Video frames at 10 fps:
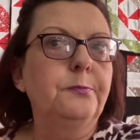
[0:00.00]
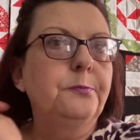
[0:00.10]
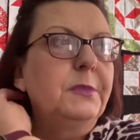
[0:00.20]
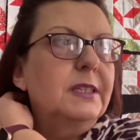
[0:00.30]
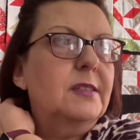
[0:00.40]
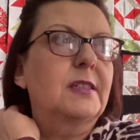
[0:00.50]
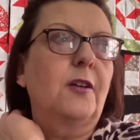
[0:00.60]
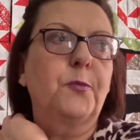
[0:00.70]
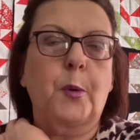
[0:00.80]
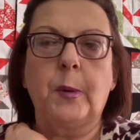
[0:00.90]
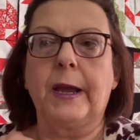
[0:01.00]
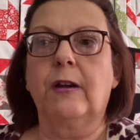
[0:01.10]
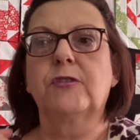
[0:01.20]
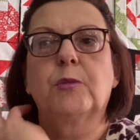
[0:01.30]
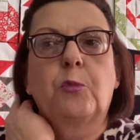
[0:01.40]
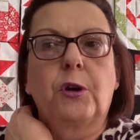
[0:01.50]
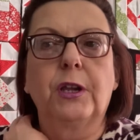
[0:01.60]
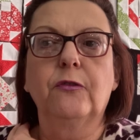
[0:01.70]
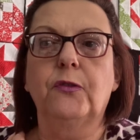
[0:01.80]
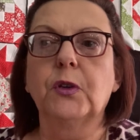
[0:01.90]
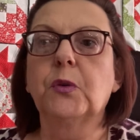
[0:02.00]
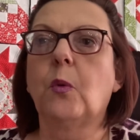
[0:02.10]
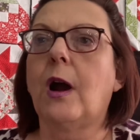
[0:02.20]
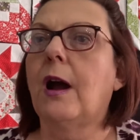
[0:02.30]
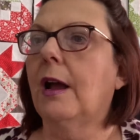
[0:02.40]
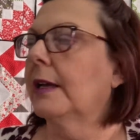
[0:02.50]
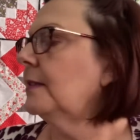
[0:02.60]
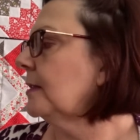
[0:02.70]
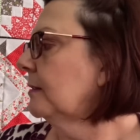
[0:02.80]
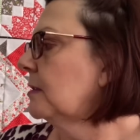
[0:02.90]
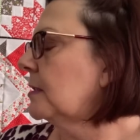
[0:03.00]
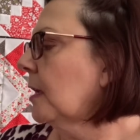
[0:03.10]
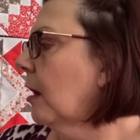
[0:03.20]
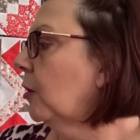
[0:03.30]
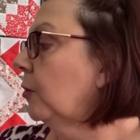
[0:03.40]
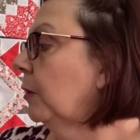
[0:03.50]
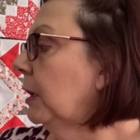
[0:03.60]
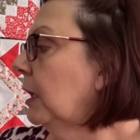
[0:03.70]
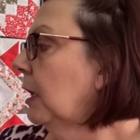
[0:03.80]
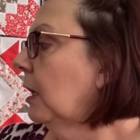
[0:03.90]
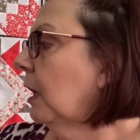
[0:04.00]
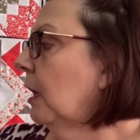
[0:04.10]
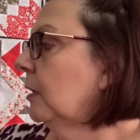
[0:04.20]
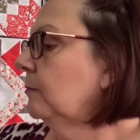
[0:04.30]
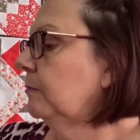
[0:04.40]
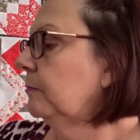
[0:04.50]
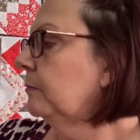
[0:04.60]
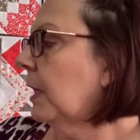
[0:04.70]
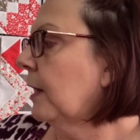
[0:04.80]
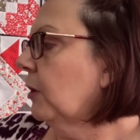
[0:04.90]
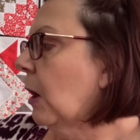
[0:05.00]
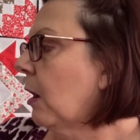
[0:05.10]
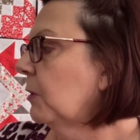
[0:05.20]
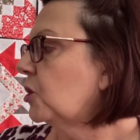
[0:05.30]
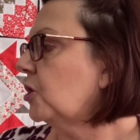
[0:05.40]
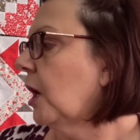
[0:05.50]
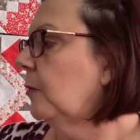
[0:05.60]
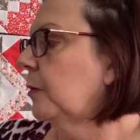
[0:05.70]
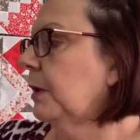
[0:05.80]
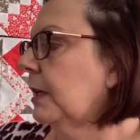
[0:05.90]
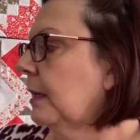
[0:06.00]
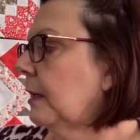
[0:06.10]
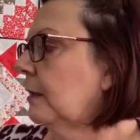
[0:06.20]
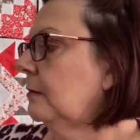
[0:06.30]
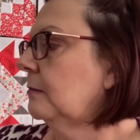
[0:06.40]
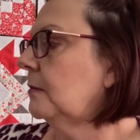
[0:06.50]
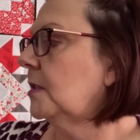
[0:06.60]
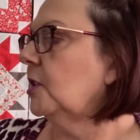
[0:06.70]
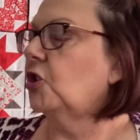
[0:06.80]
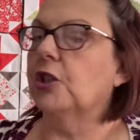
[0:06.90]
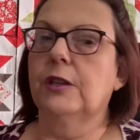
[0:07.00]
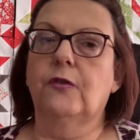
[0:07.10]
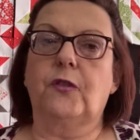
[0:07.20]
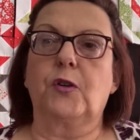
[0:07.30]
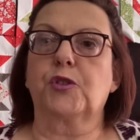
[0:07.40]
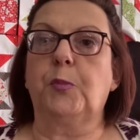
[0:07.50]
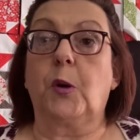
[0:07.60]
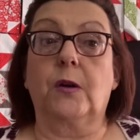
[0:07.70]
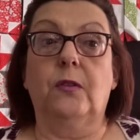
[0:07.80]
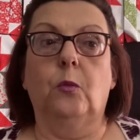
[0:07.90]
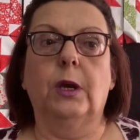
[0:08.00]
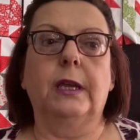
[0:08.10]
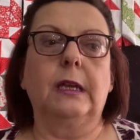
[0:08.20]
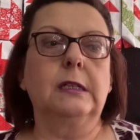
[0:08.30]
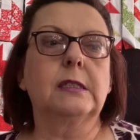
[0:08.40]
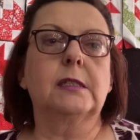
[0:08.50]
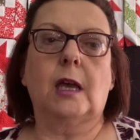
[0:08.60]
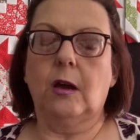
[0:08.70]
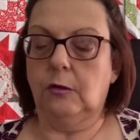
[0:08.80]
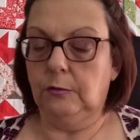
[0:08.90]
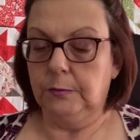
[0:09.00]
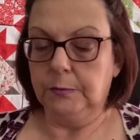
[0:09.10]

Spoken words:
get stuff prepared to bring food-wise. And so I don't know how much time I'm going to get stitching the first part of the week. So